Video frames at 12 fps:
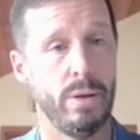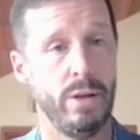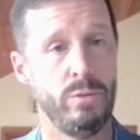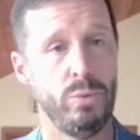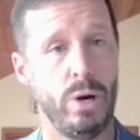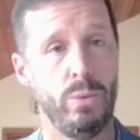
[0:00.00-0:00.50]

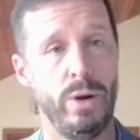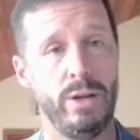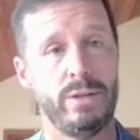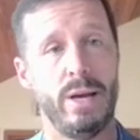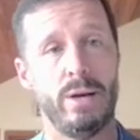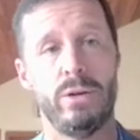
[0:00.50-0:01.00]
That's brought
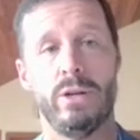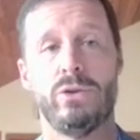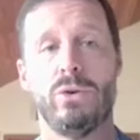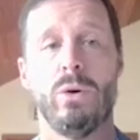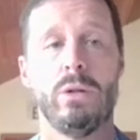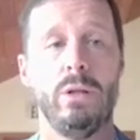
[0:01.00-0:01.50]
rates down to
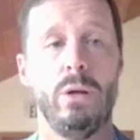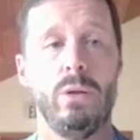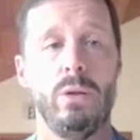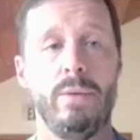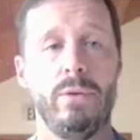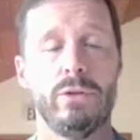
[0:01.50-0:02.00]
historically low
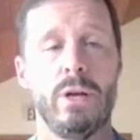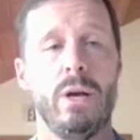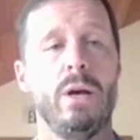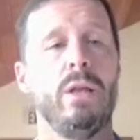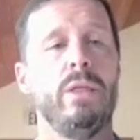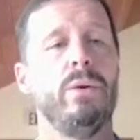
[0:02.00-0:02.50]
levels.
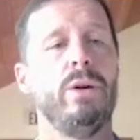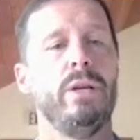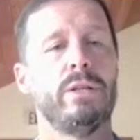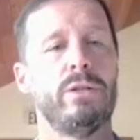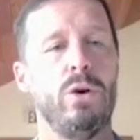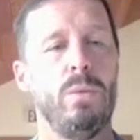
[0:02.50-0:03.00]
There
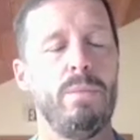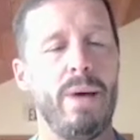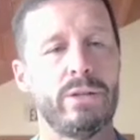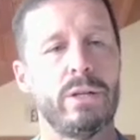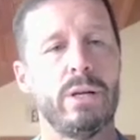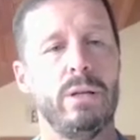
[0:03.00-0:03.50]
is no
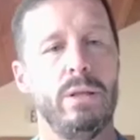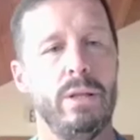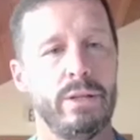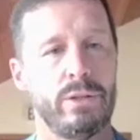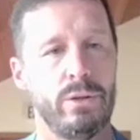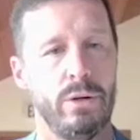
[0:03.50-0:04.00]
magic
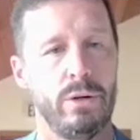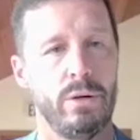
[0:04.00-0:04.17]
elixir.